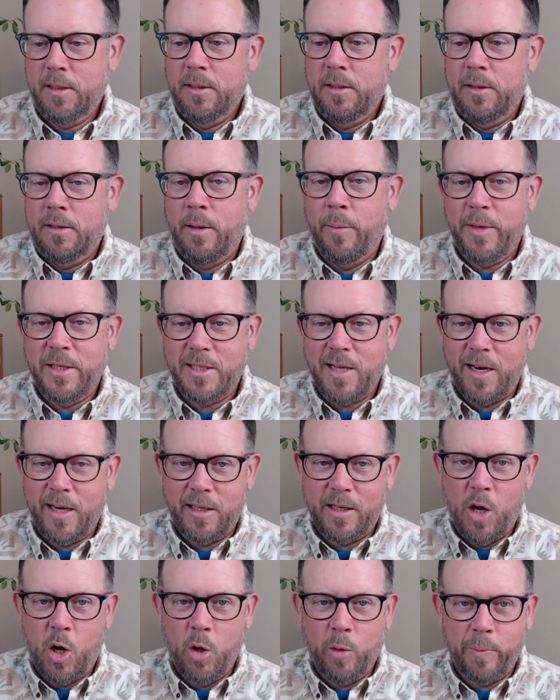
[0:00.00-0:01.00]
That means I need
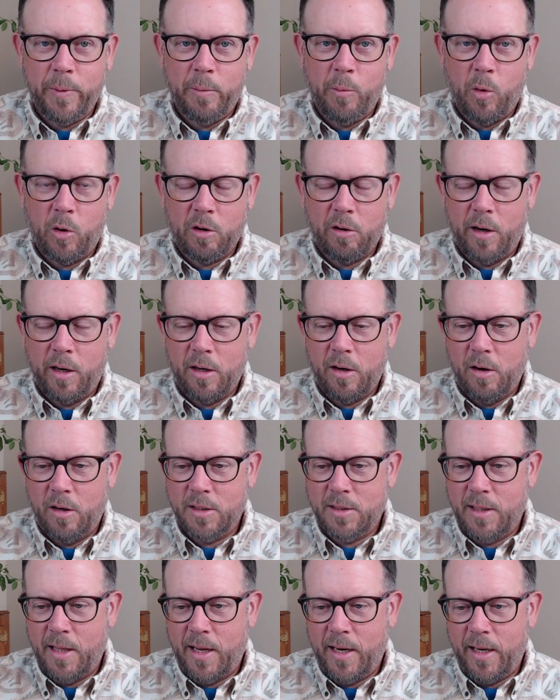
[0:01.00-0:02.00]
to open more credit
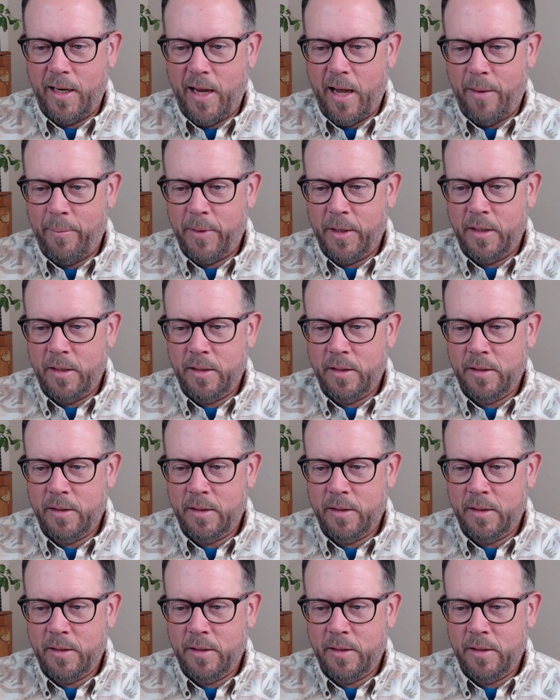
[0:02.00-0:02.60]
cards, and that ain't happening.